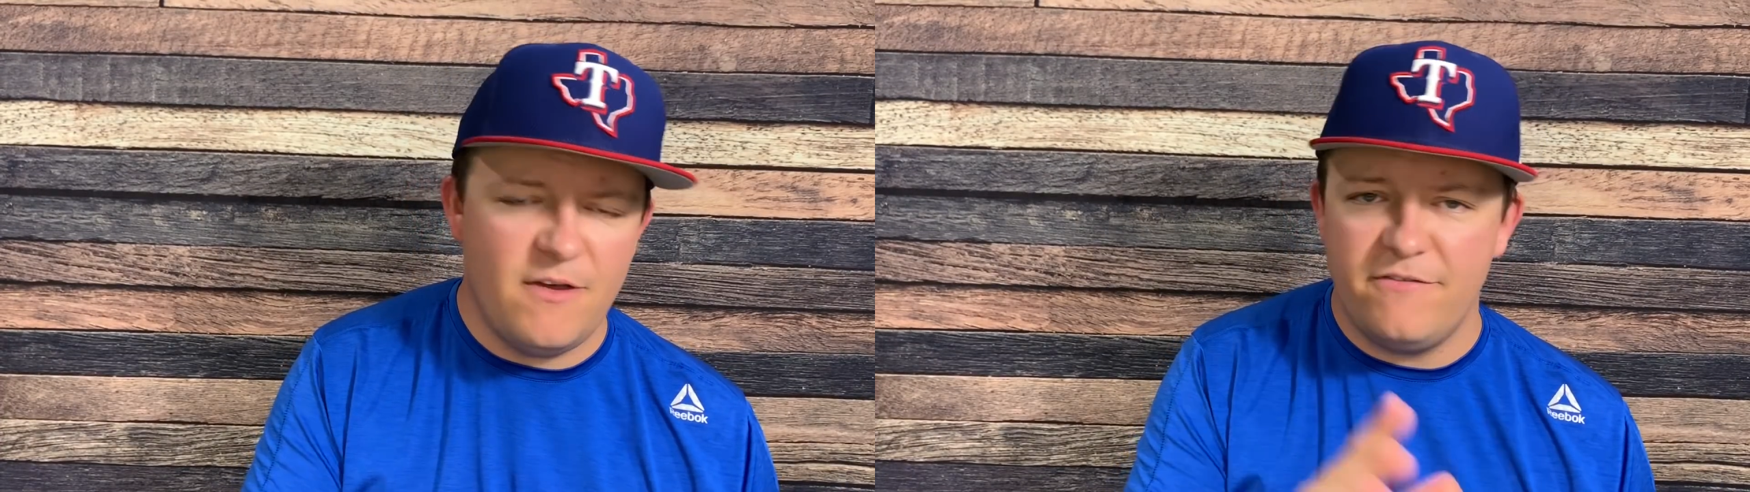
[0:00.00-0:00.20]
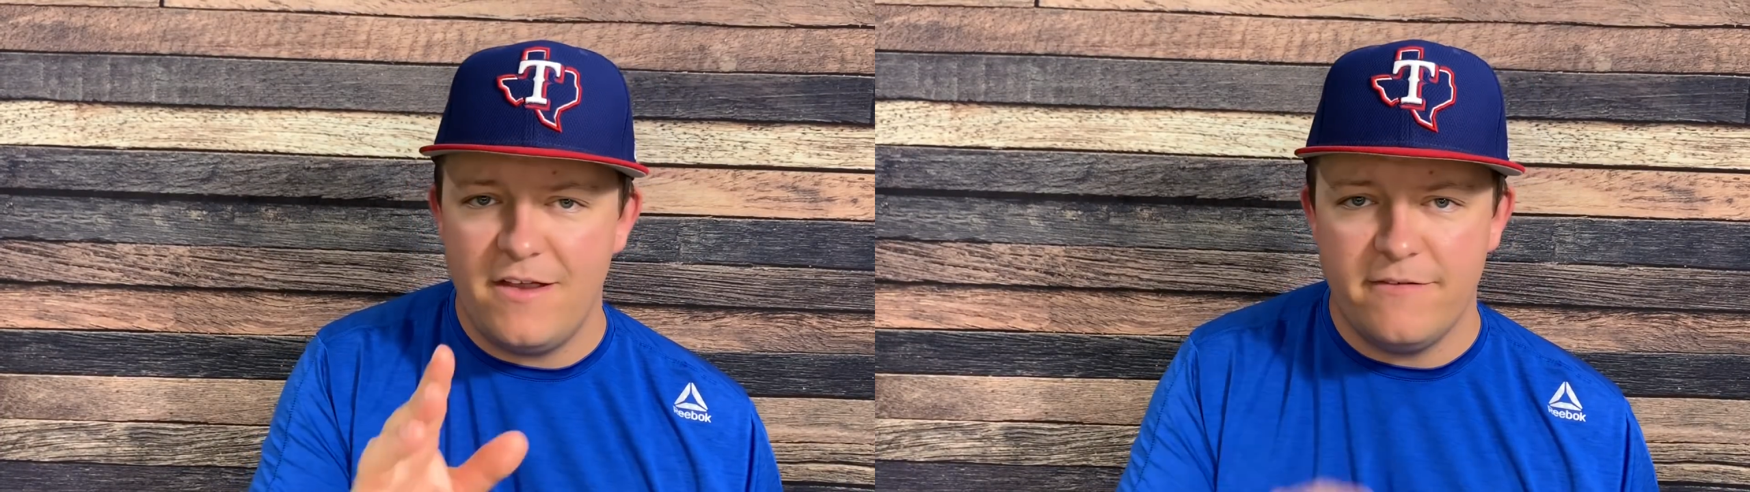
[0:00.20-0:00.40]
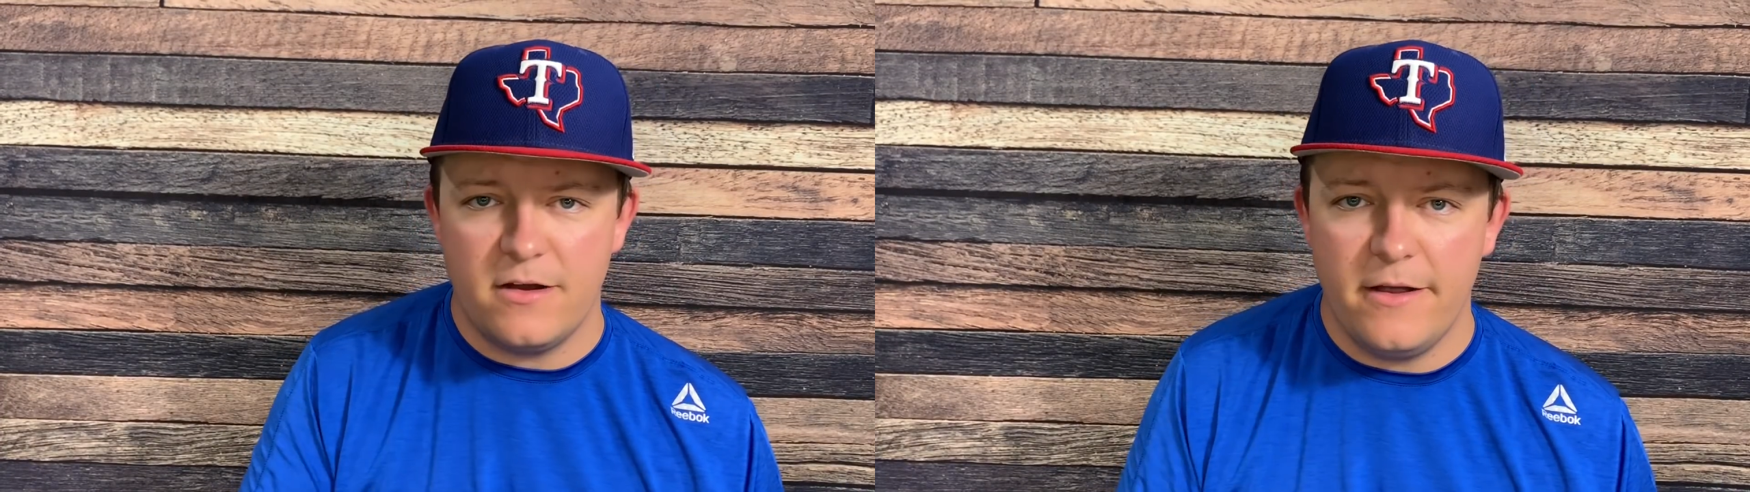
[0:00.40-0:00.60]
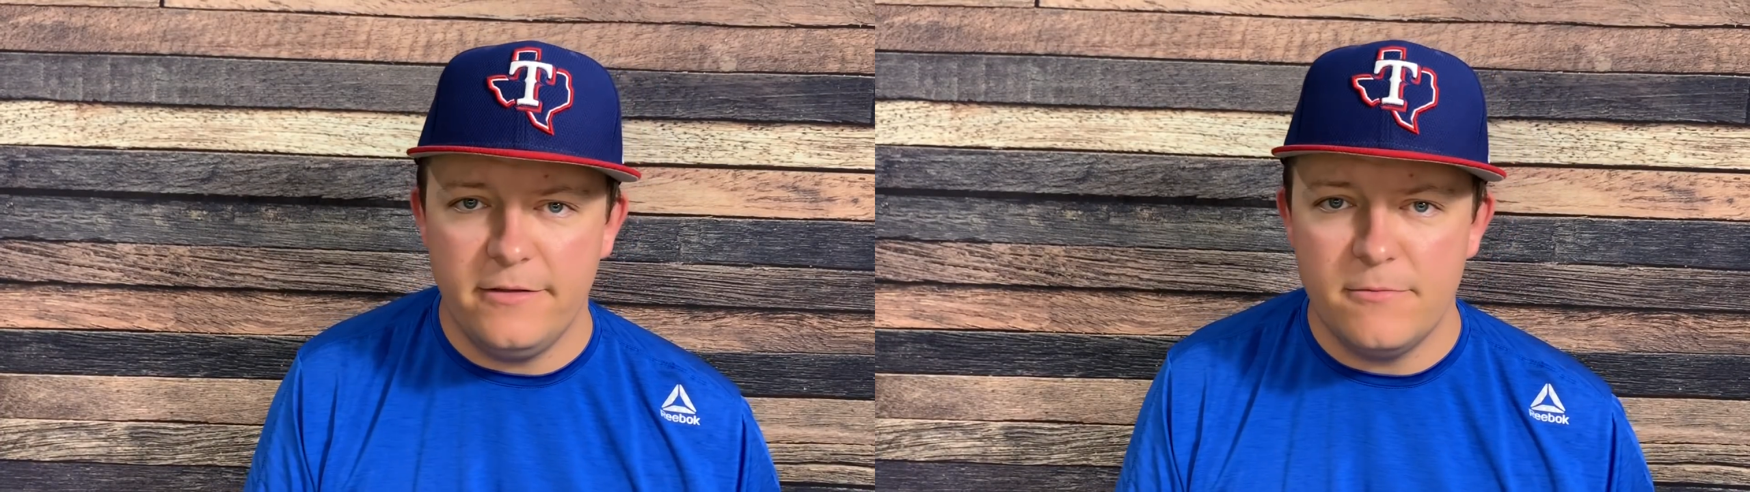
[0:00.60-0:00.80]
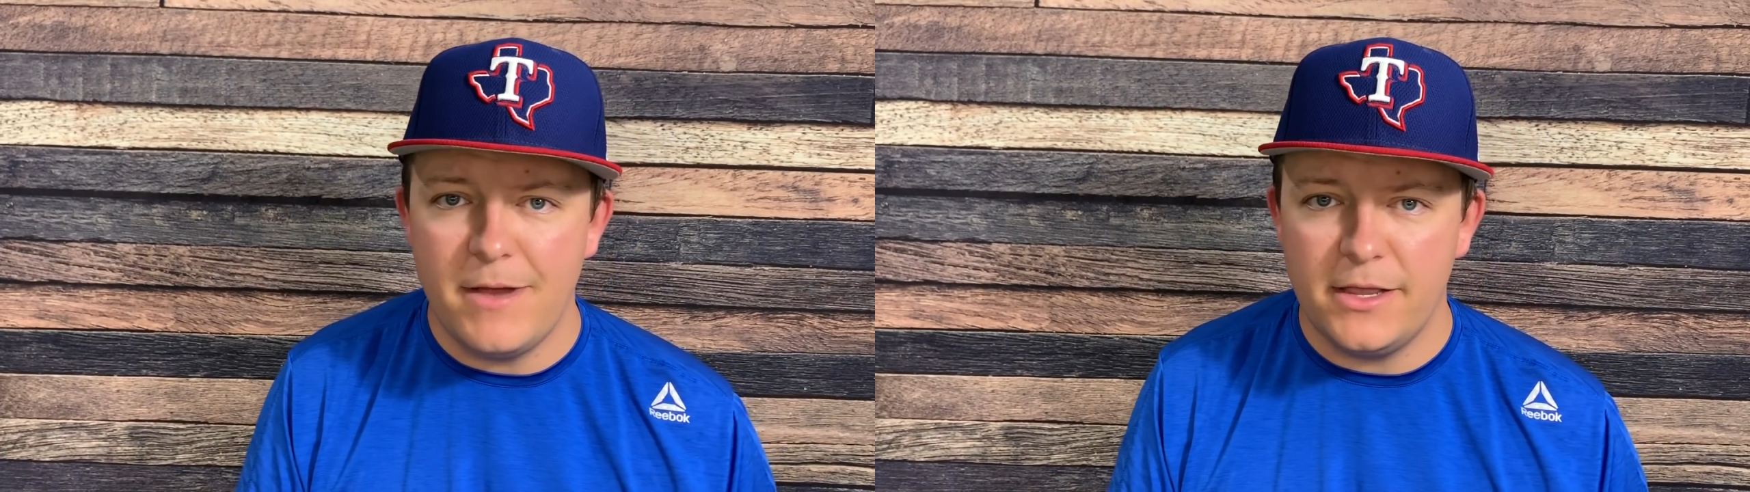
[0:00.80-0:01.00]
my favorite
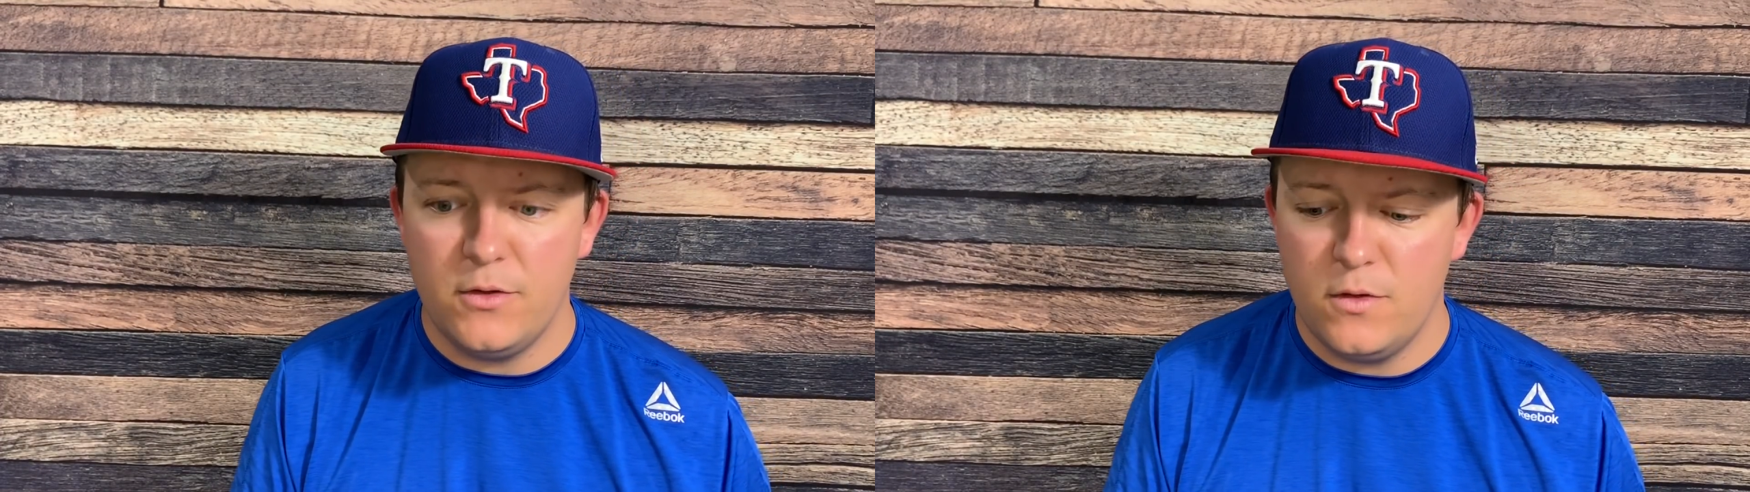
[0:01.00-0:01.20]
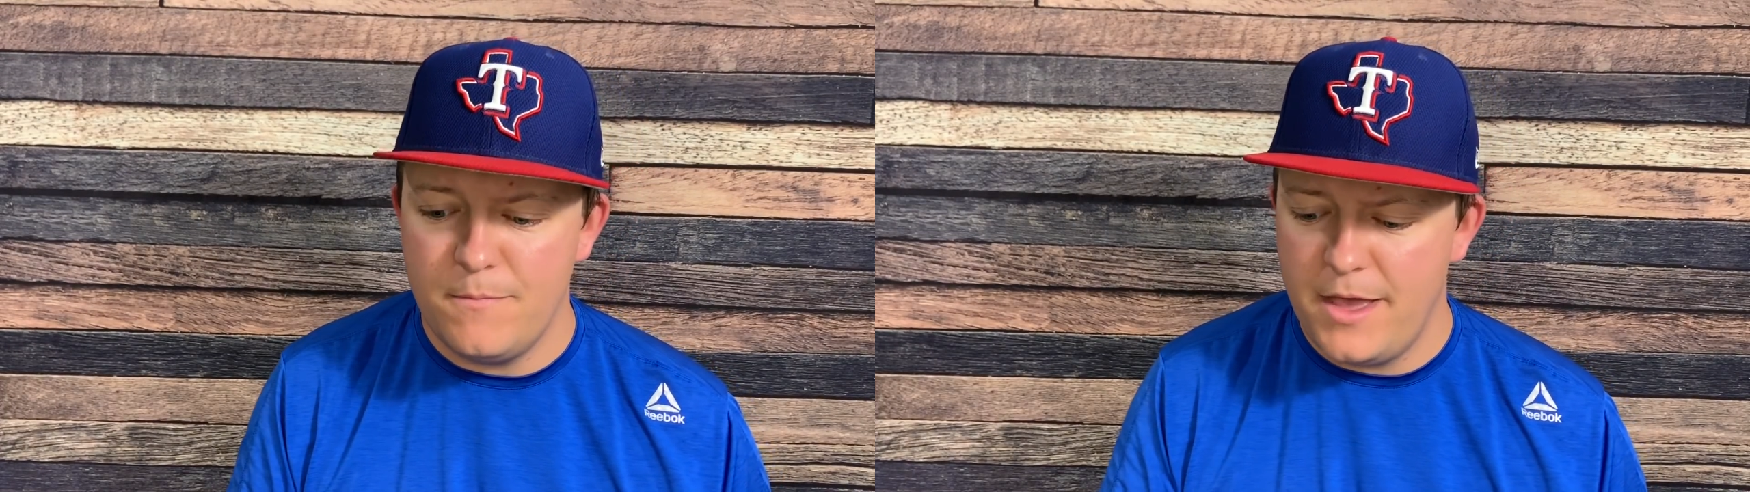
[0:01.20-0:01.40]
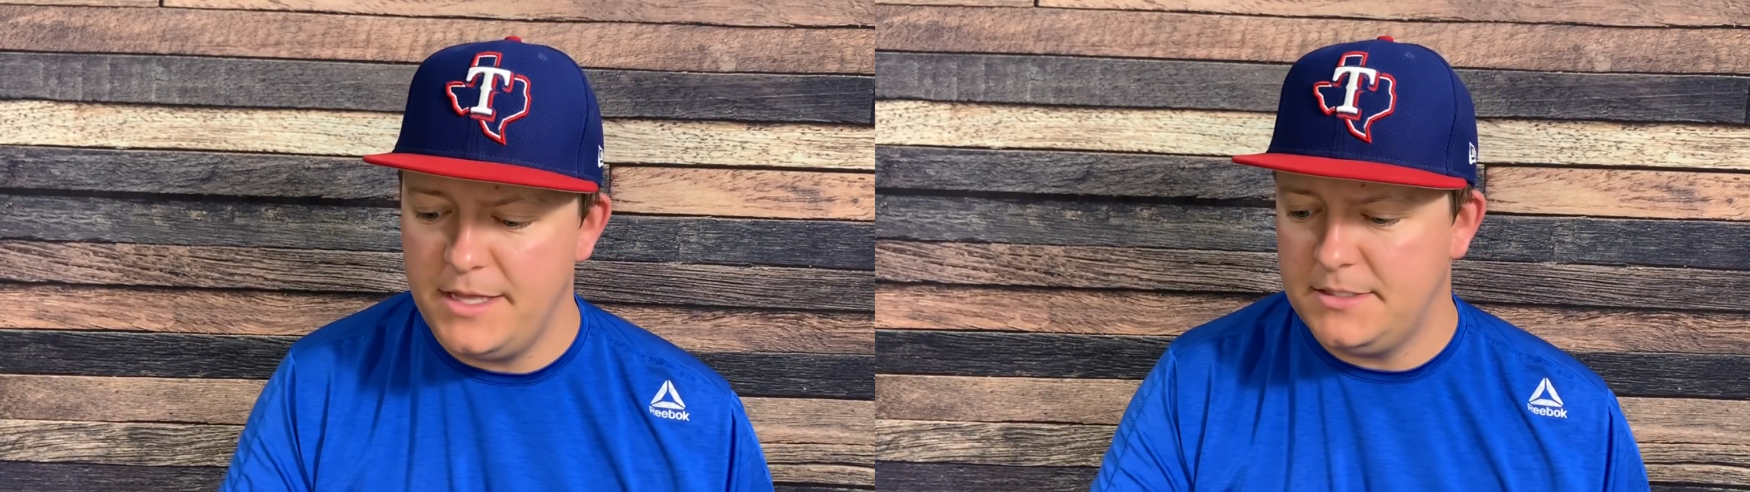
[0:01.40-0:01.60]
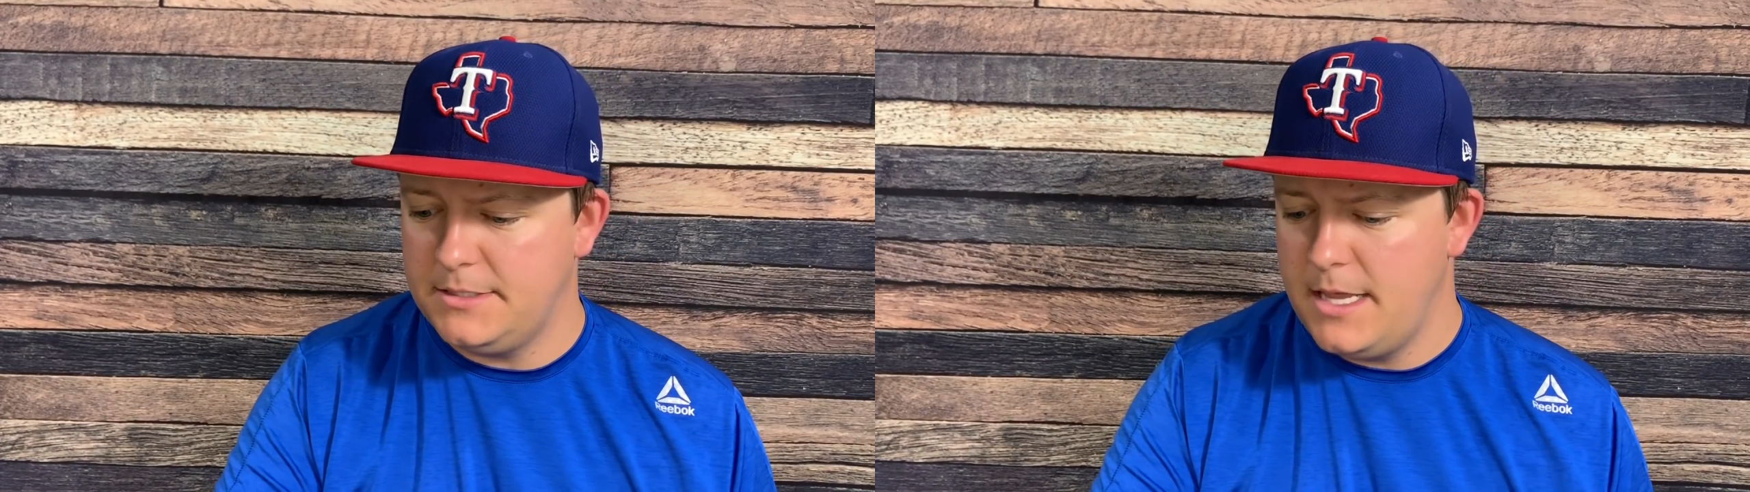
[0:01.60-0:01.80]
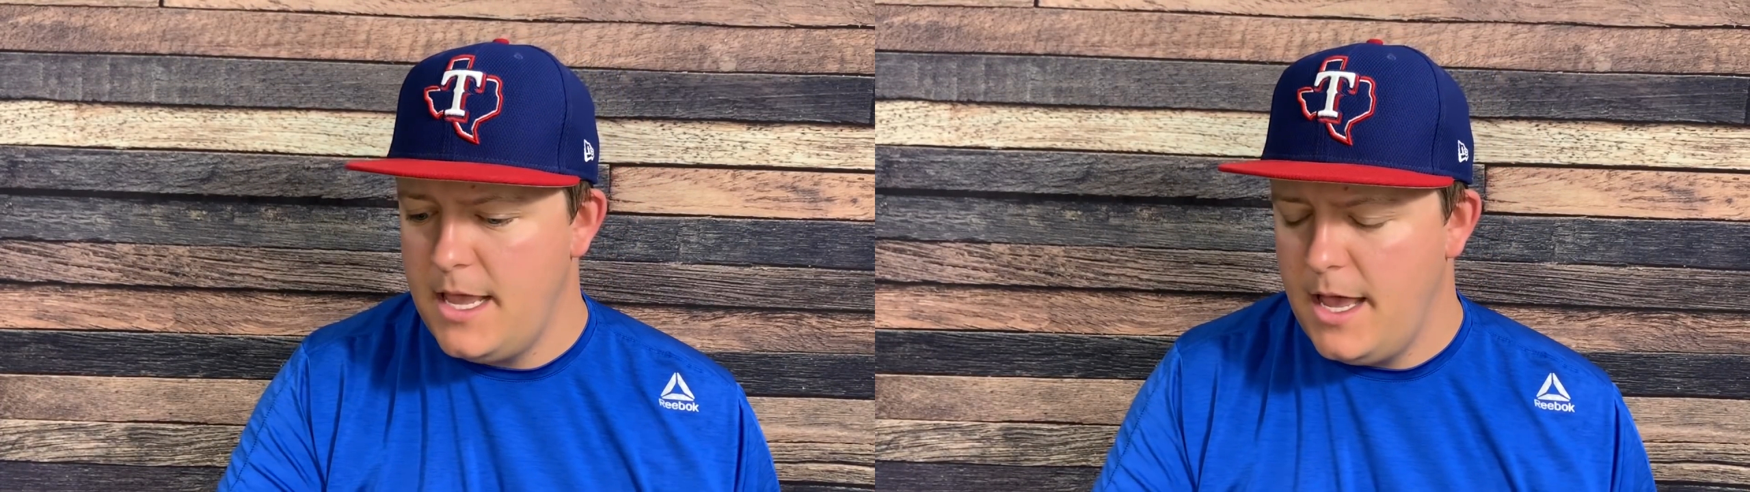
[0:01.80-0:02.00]
color by Googan Baits.